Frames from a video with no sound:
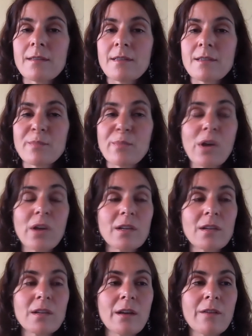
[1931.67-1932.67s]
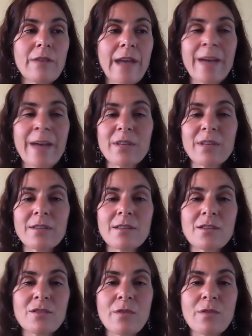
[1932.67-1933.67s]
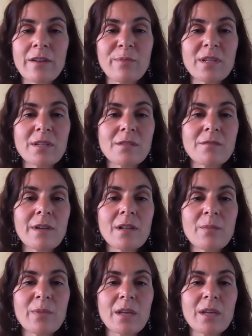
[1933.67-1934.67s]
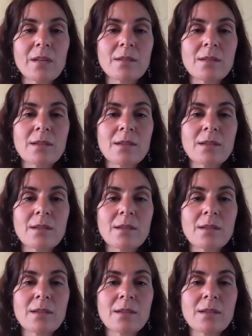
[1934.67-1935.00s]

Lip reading: this body of habits that you have been developing